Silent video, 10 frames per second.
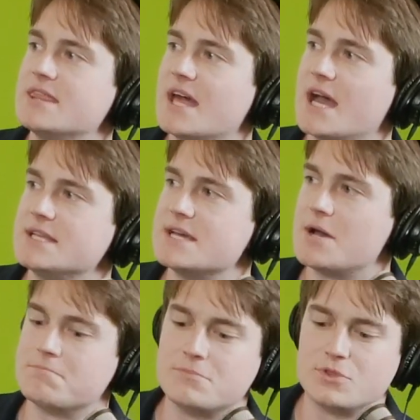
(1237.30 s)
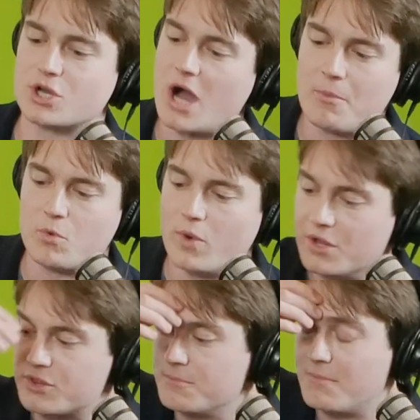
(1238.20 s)
That the
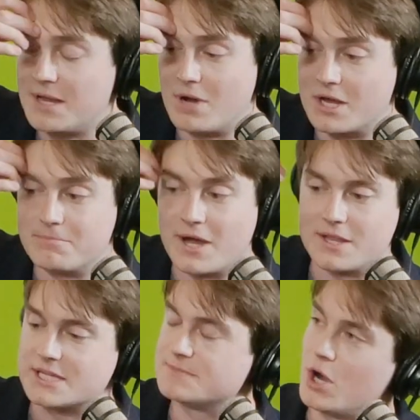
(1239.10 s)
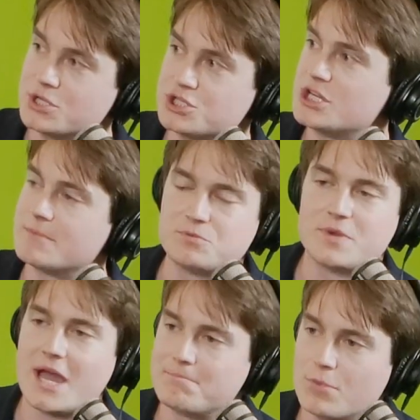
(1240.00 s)
Commonwealth made money by like sponsorships, and we
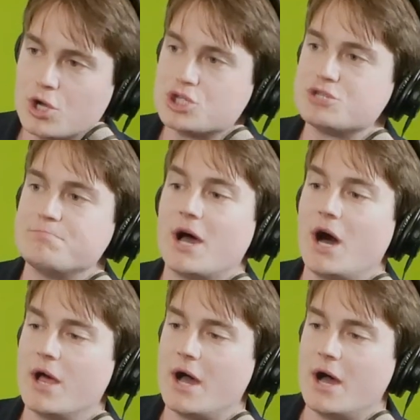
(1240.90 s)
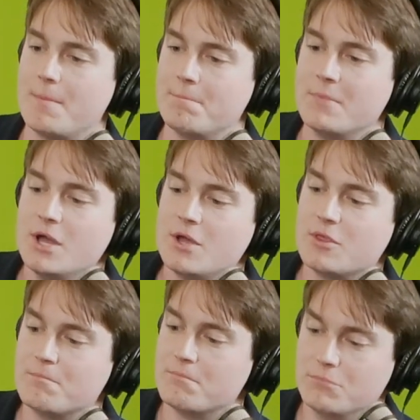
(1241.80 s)
had merch, but the
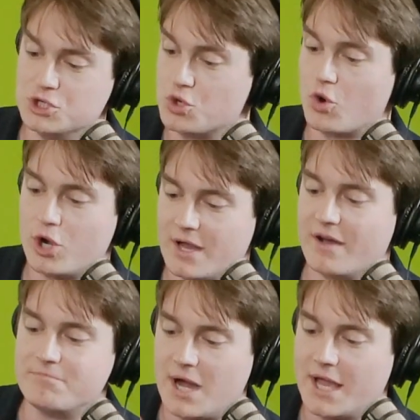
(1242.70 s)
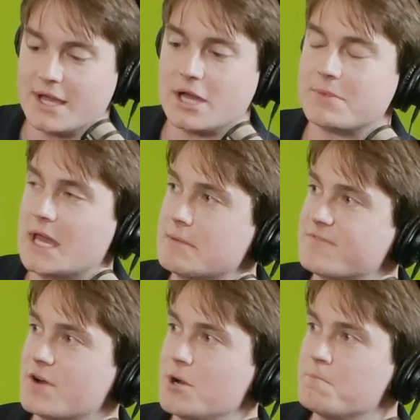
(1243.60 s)
majority of my income came
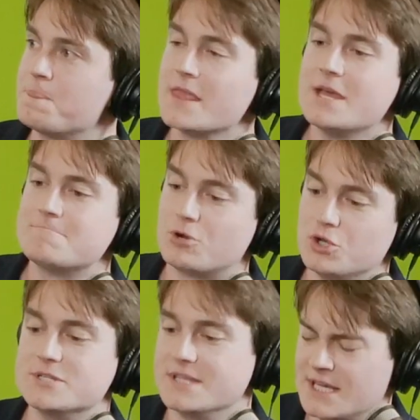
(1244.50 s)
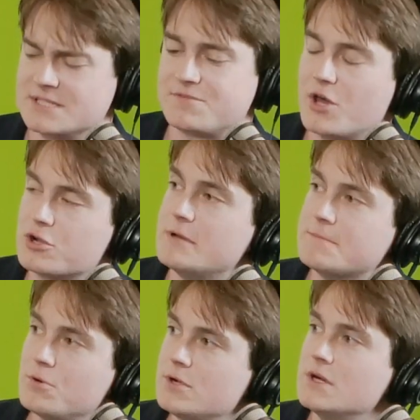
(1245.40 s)
from producing things for other people.